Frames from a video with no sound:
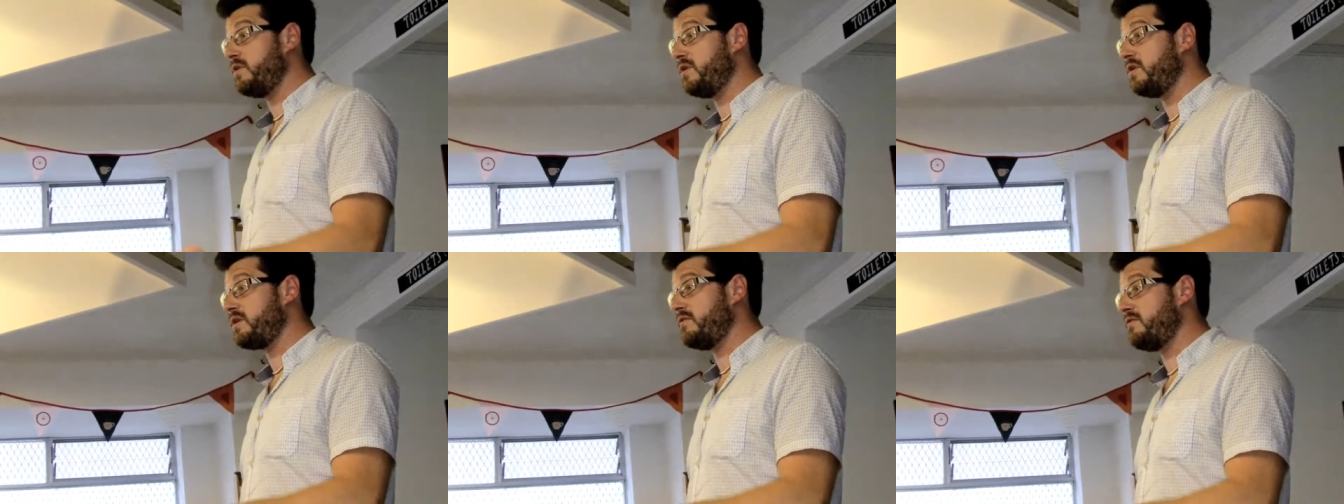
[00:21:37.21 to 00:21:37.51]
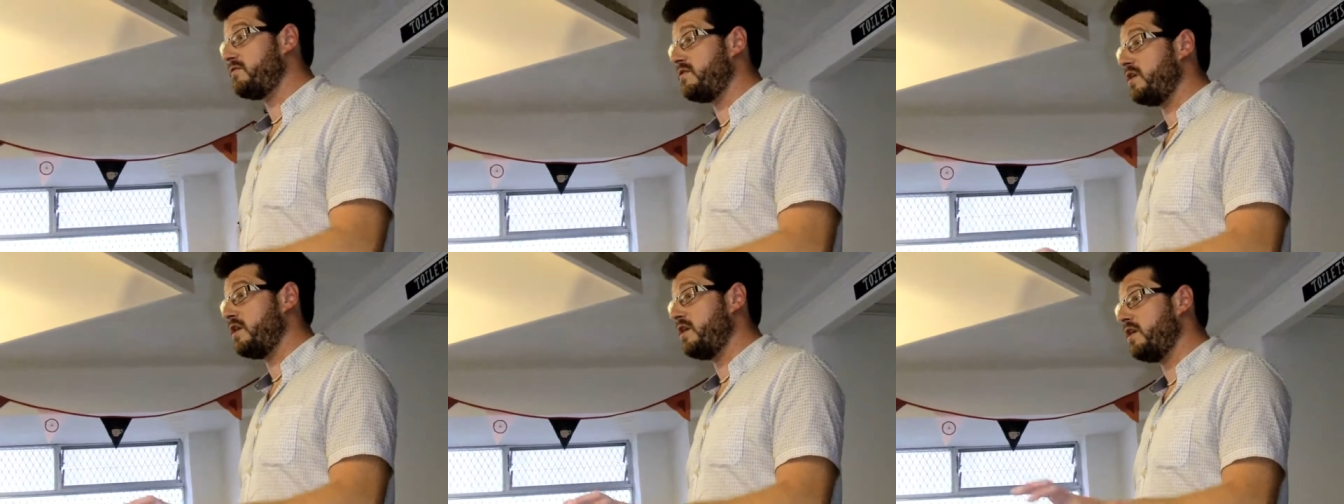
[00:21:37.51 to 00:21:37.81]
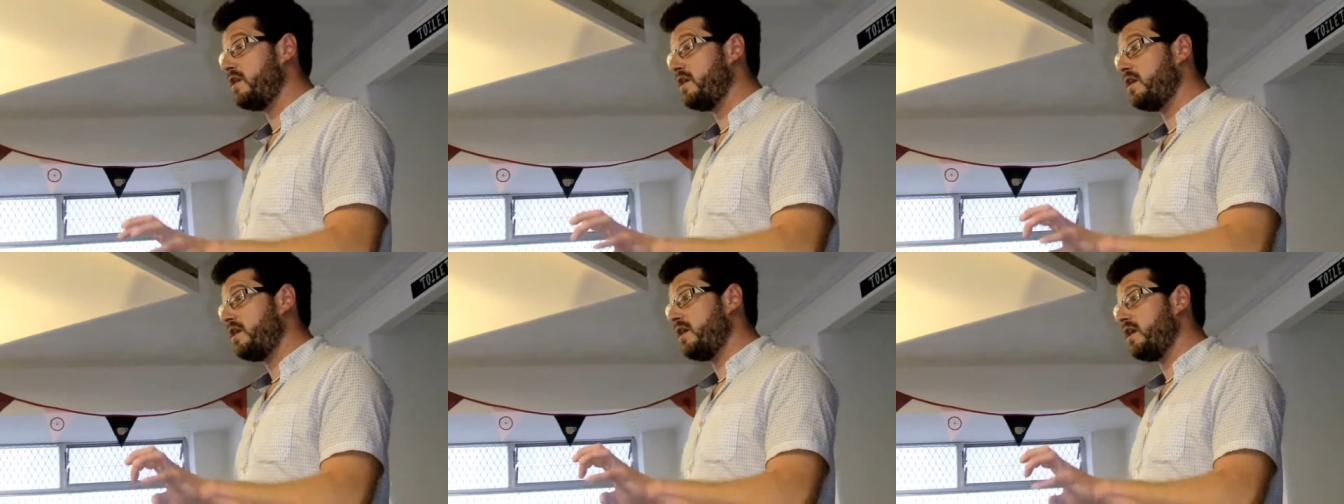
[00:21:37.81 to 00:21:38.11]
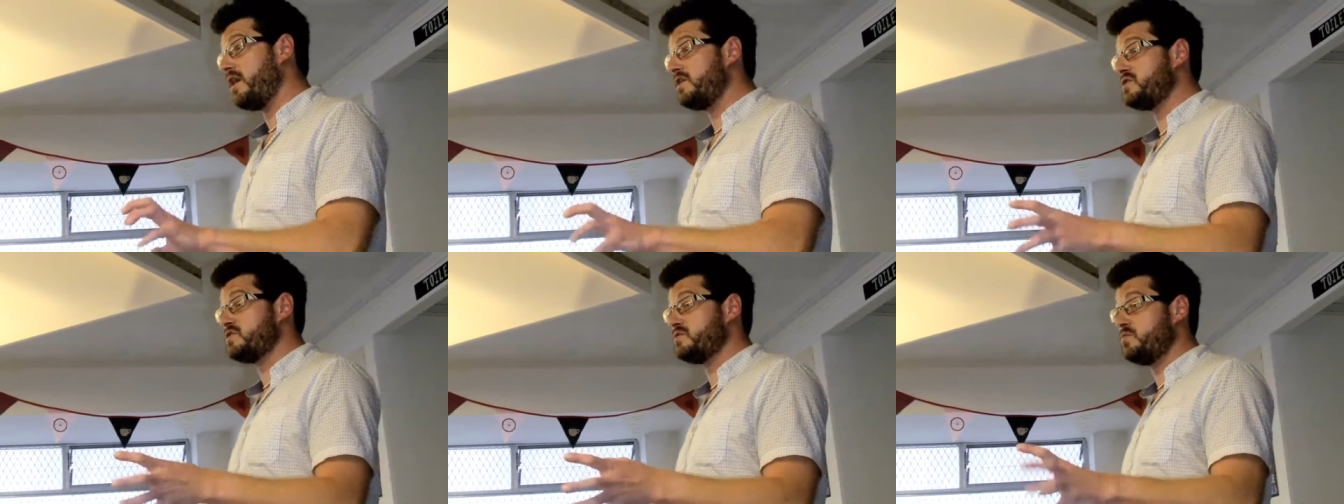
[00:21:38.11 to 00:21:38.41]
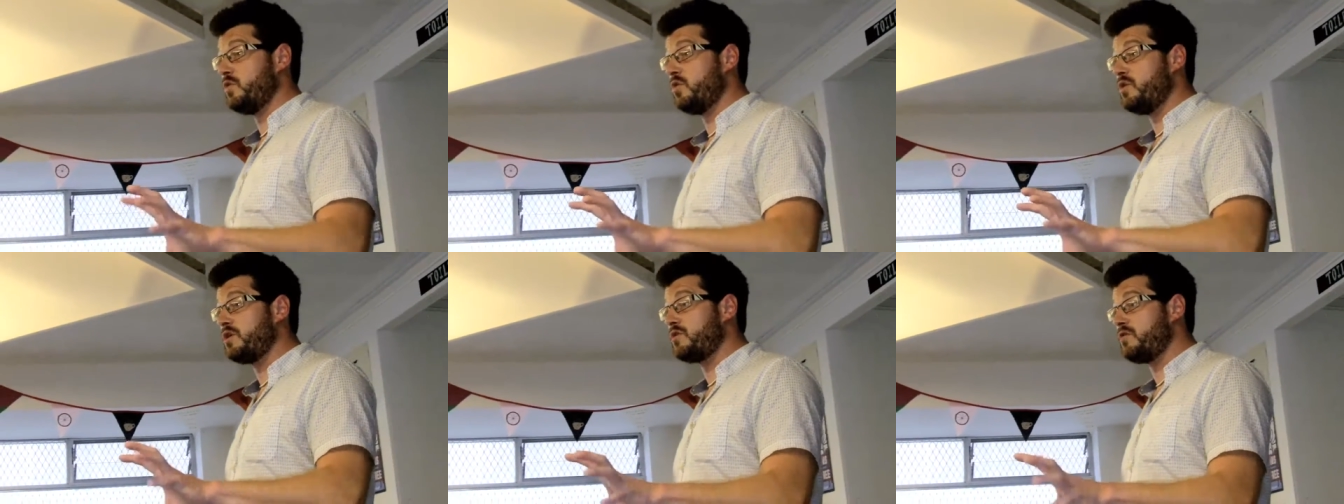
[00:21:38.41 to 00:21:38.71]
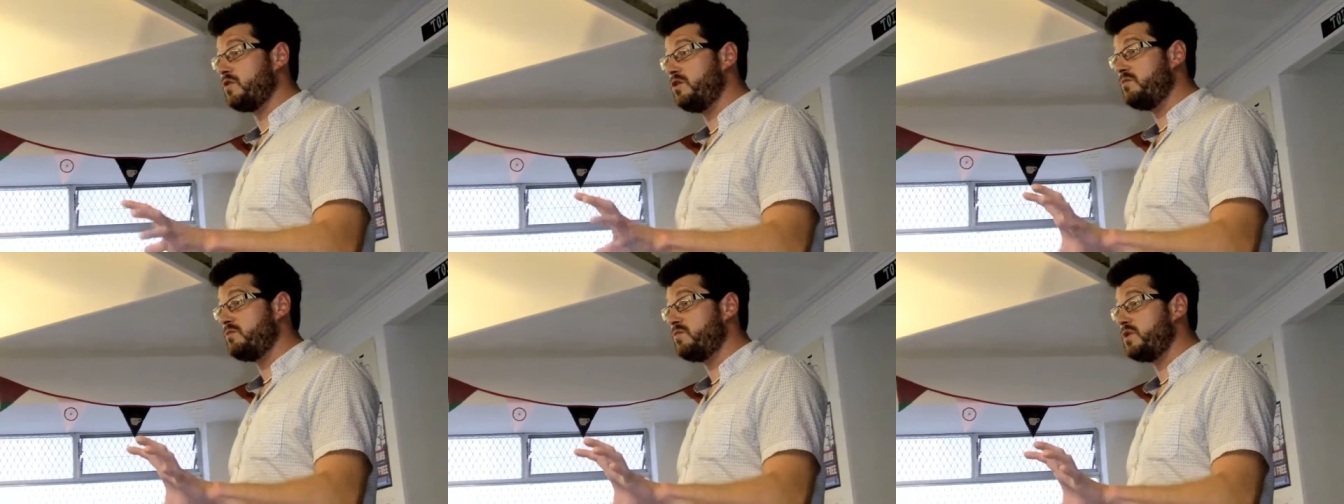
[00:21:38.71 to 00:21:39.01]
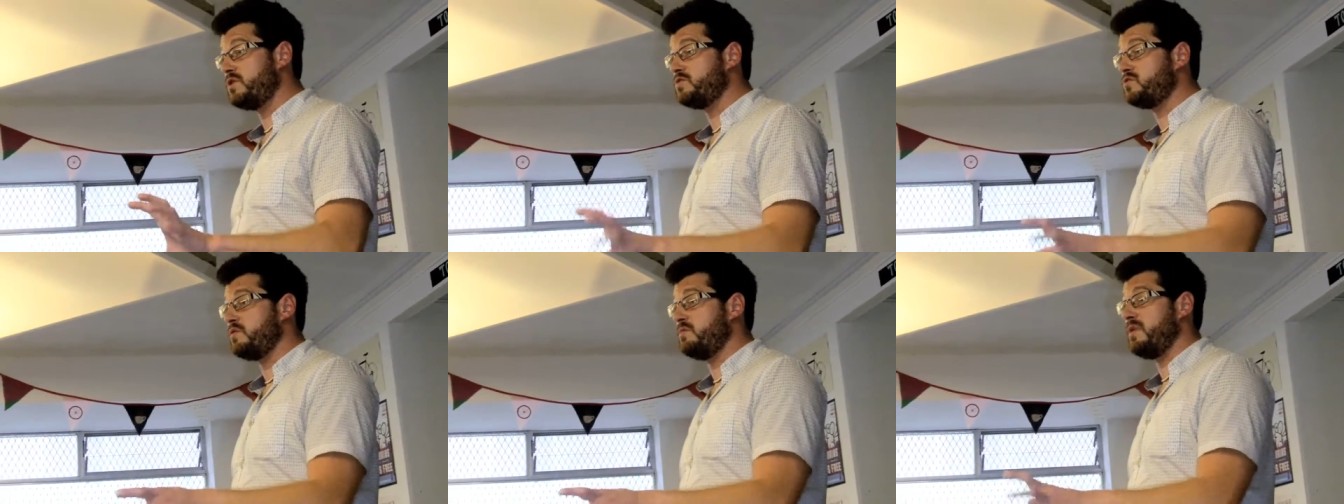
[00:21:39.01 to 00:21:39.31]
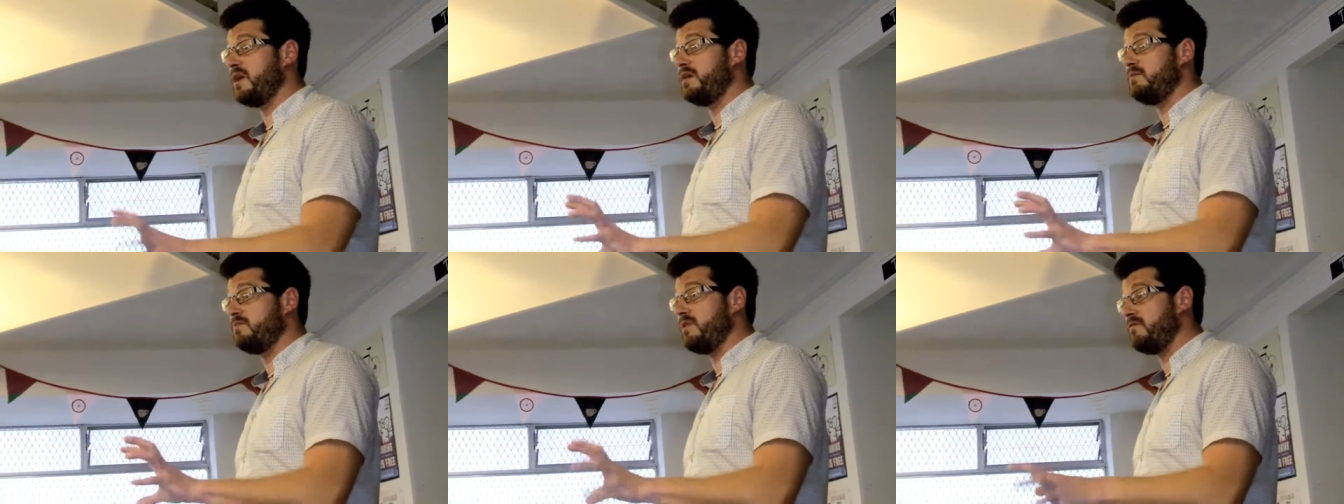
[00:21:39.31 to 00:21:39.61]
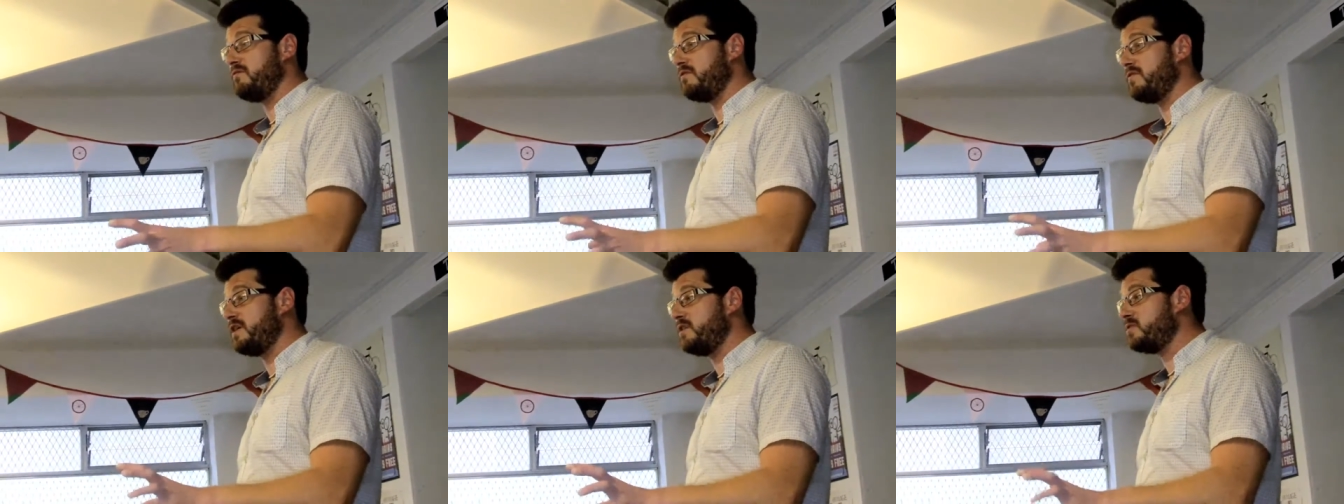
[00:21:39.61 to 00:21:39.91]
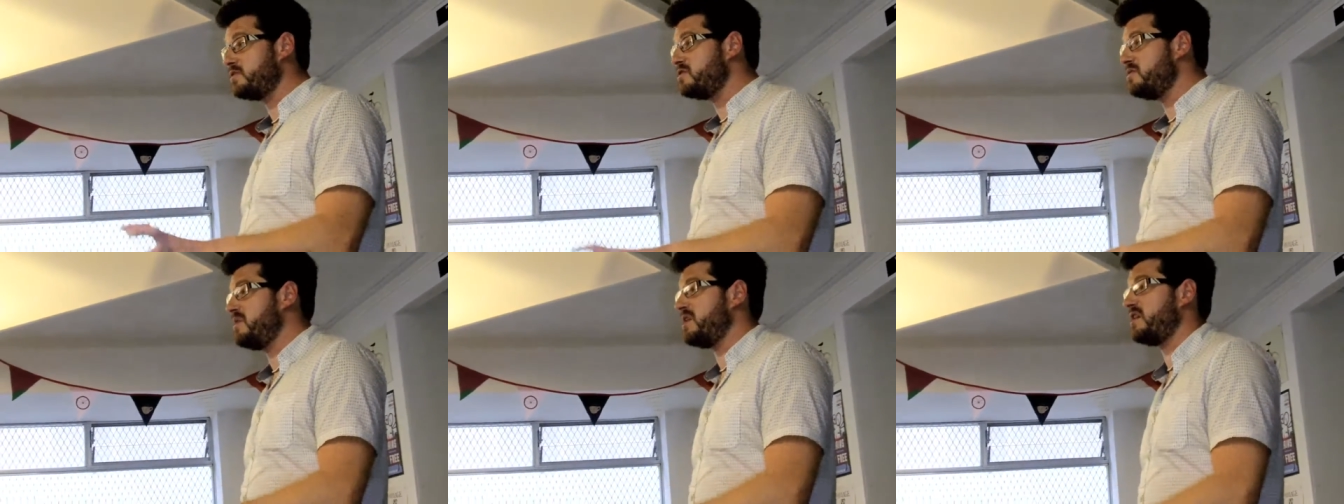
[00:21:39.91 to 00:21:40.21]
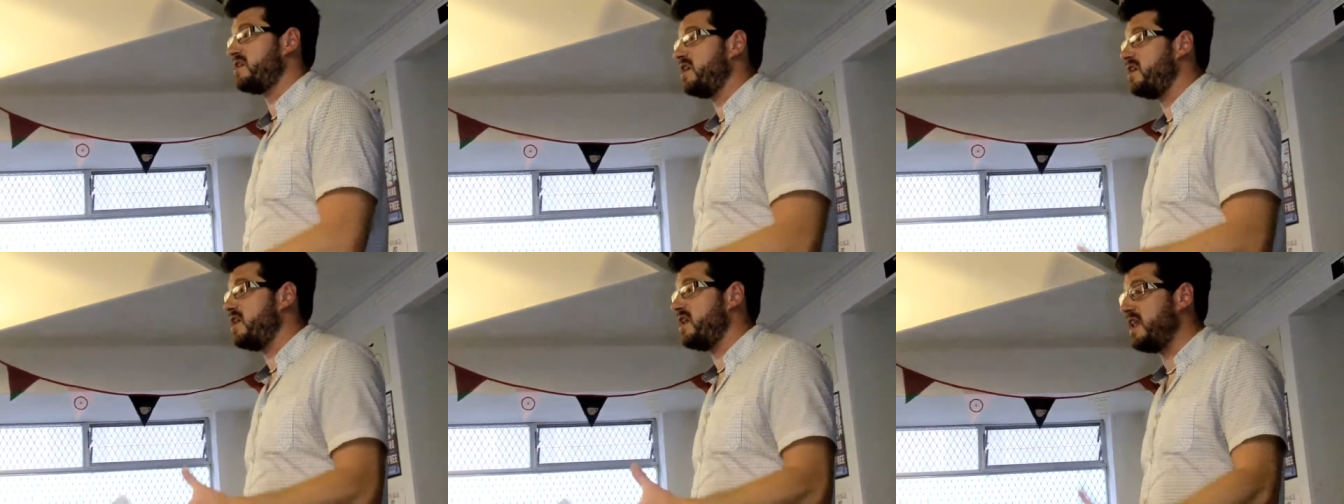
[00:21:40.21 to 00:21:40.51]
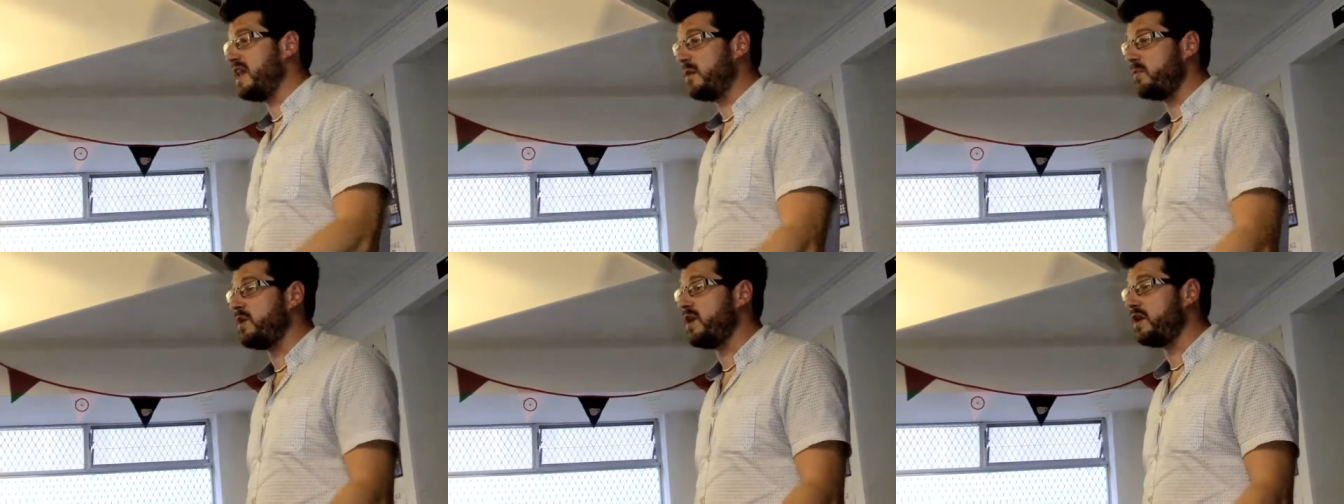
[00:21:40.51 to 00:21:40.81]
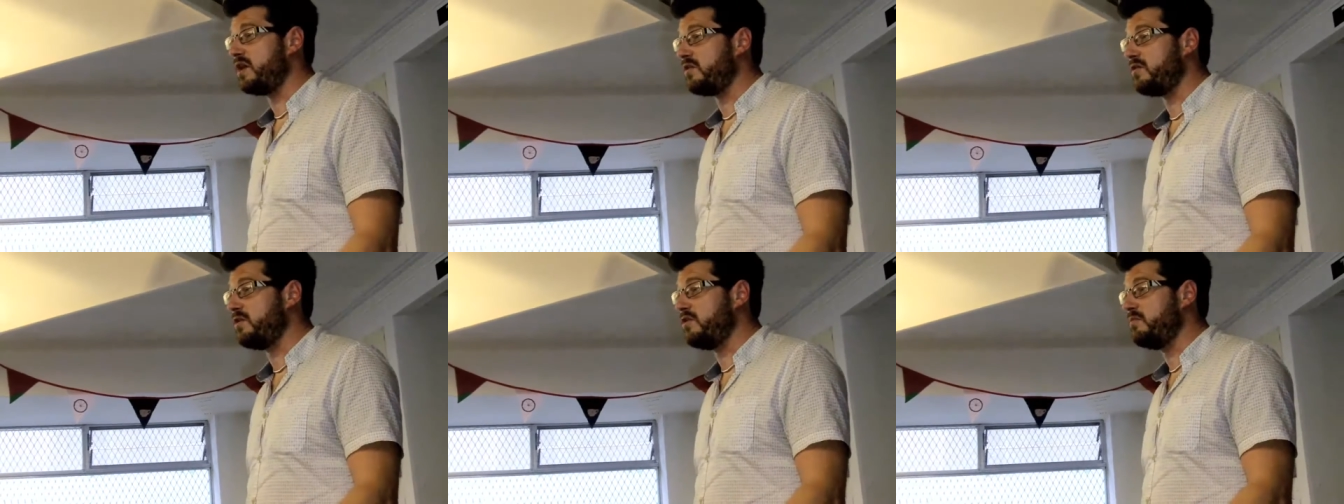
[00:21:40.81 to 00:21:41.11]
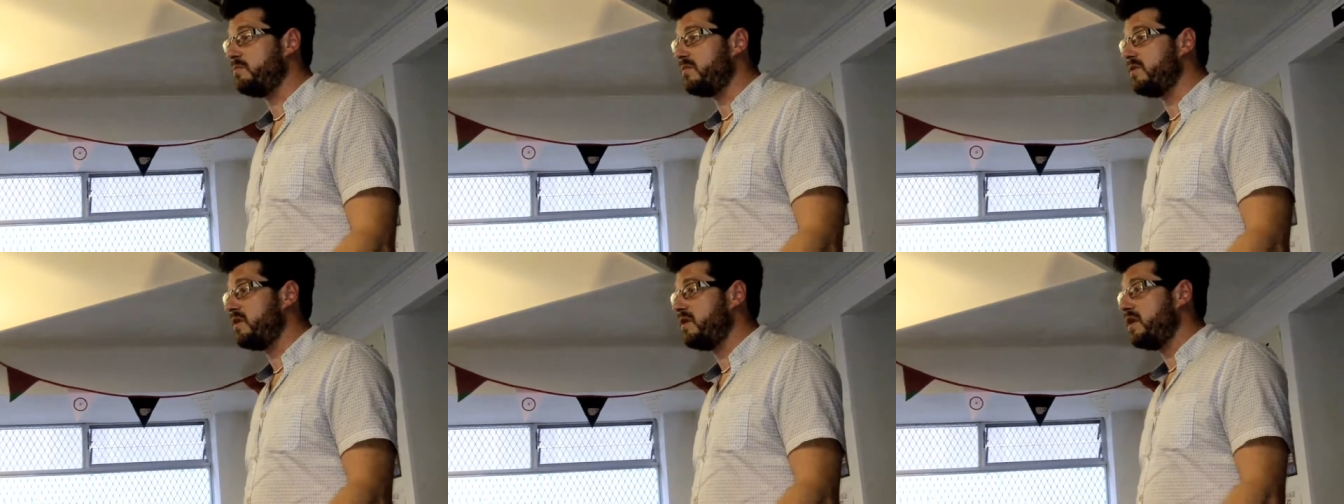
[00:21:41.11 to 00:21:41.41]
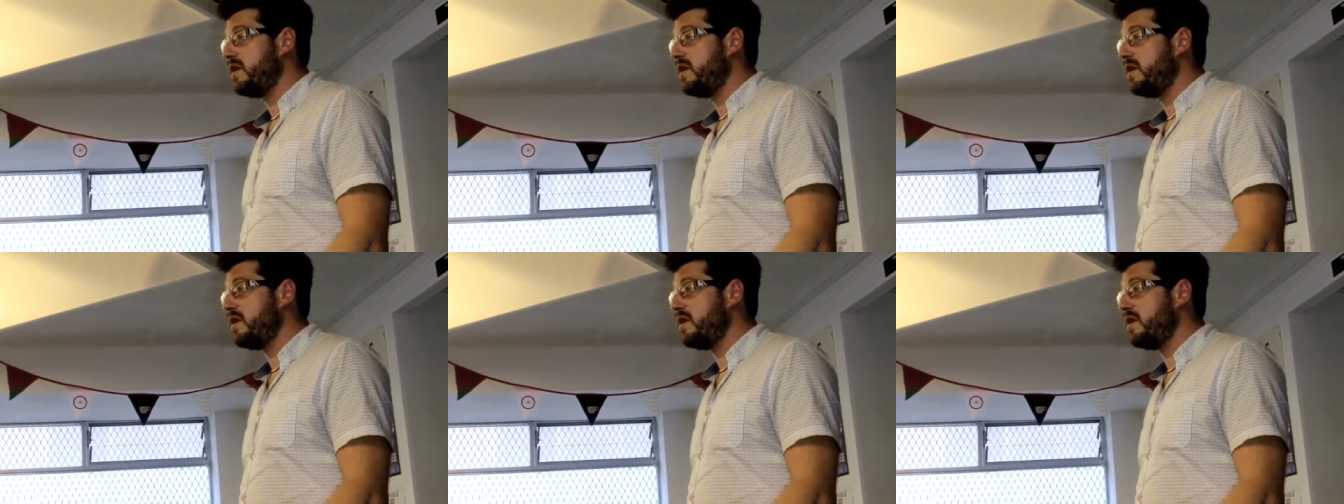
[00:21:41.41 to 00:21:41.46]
We're looking for a smaller group, which will meet monthly, which will be kind of a network group.